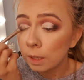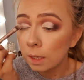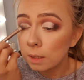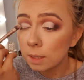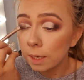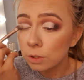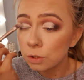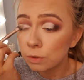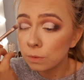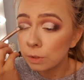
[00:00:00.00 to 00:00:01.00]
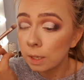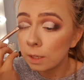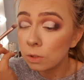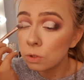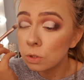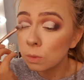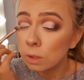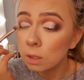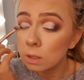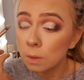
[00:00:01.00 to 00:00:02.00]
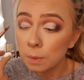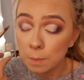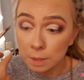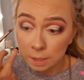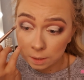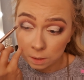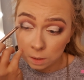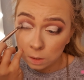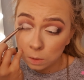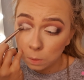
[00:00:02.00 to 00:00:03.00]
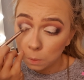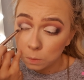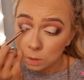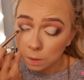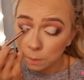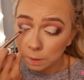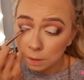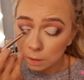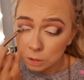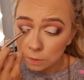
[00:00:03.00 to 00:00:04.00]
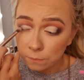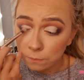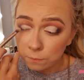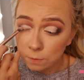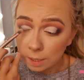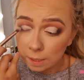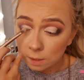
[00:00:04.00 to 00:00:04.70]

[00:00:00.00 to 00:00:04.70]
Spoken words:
texture on there, you just want it to be plain. Also, we're gonna just flick